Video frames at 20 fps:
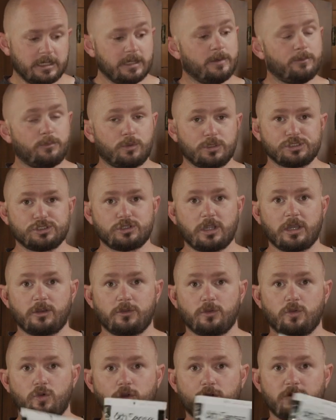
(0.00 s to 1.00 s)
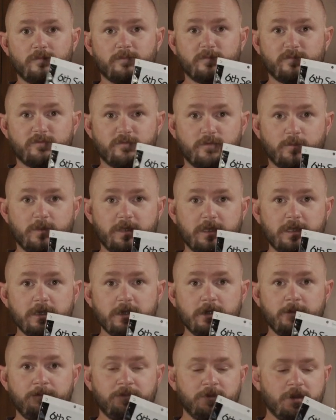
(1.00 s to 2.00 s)
Put it straight on the hook from here,
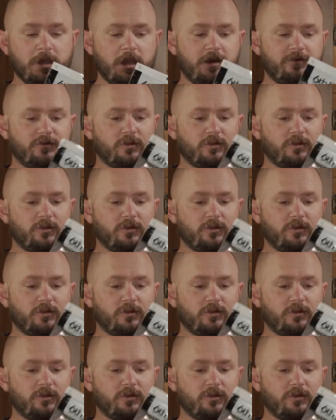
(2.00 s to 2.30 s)
and you've